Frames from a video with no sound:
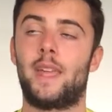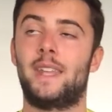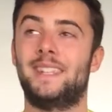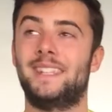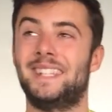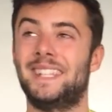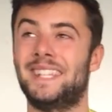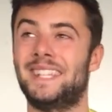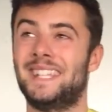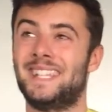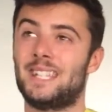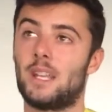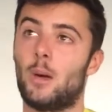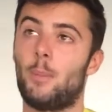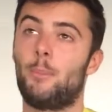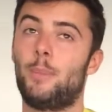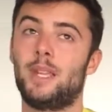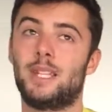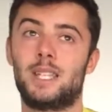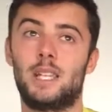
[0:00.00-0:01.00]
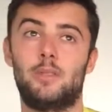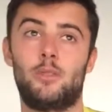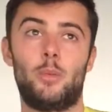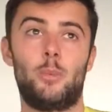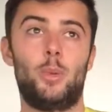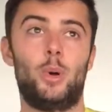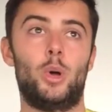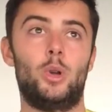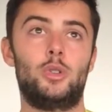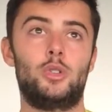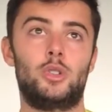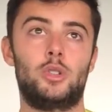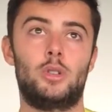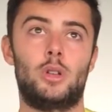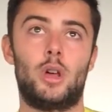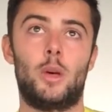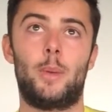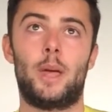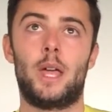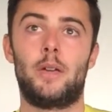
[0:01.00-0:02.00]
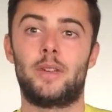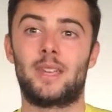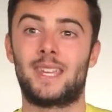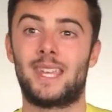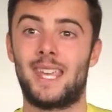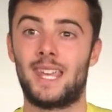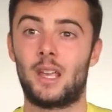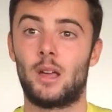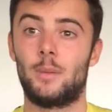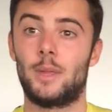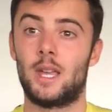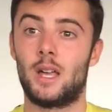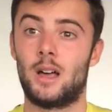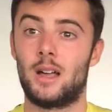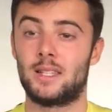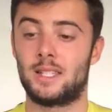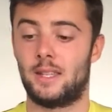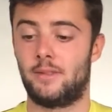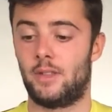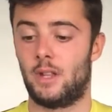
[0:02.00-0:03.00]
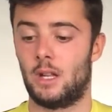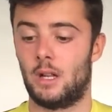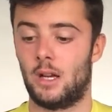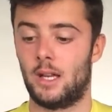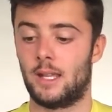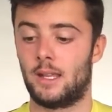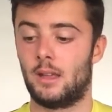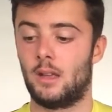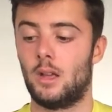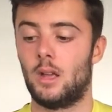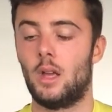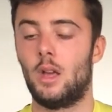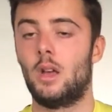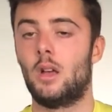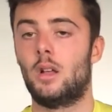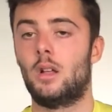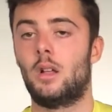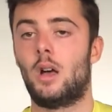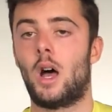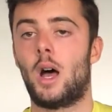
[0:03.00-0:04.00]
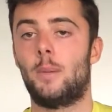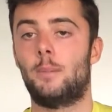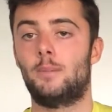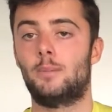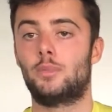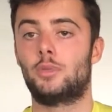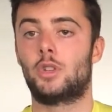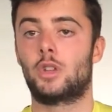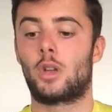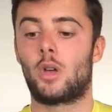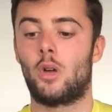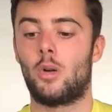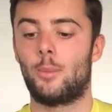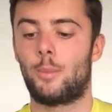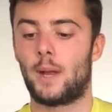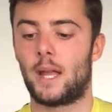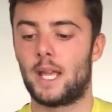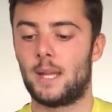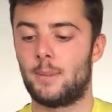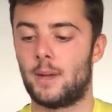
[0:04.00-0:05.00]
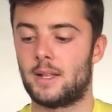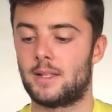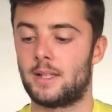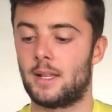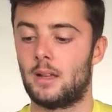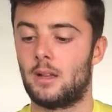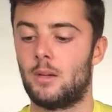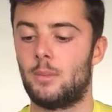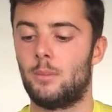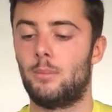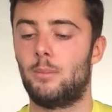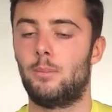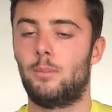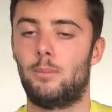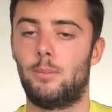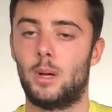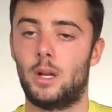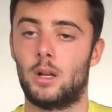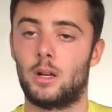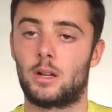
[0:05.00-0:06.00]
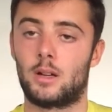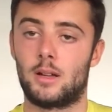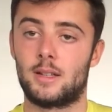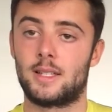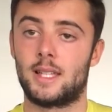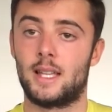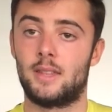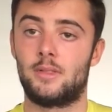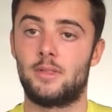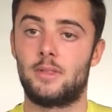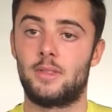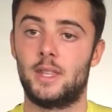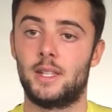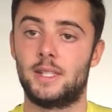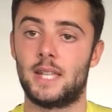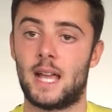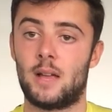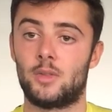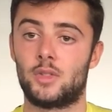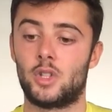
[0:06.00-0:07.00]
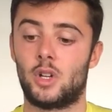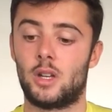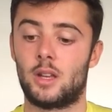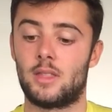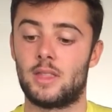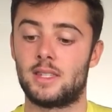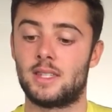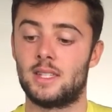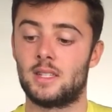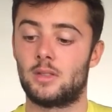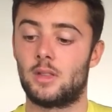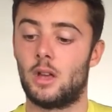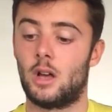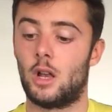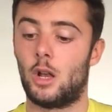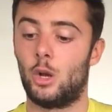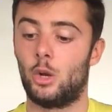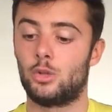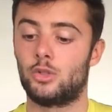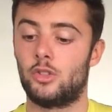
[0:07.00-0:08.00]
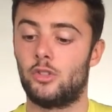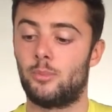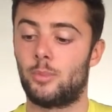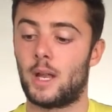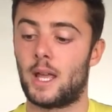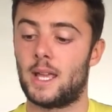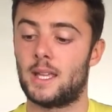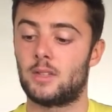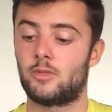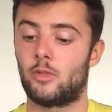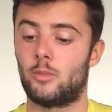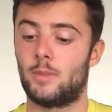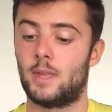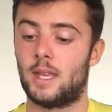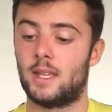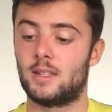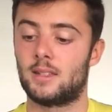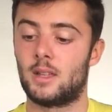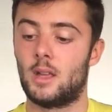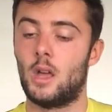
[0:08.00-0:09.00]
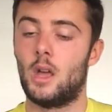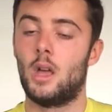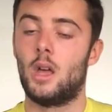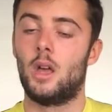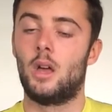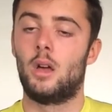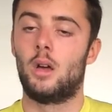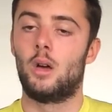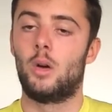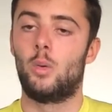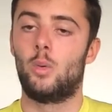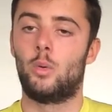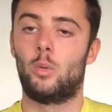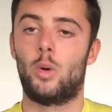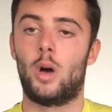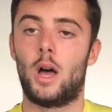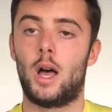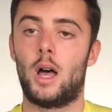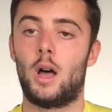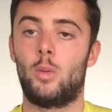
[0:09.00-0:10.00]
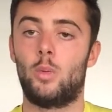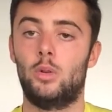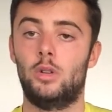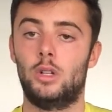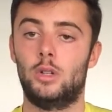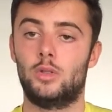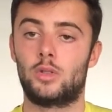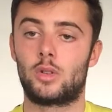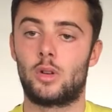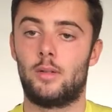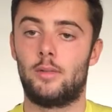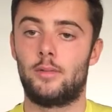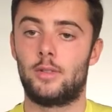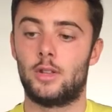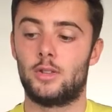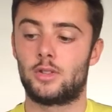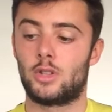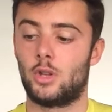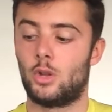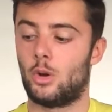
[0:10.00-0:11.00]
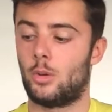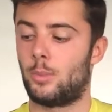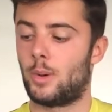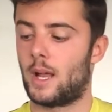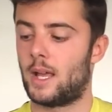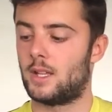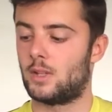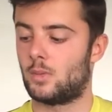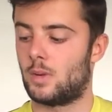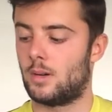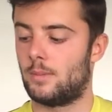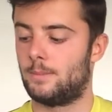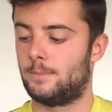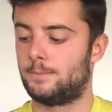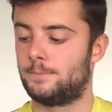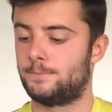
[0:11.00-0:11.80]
They need a bit of a push, a bit of a kick up the arse, if you like, to go and play better. But like I said, the downside of this is that a lot of players from this will lose confidence and not play as well.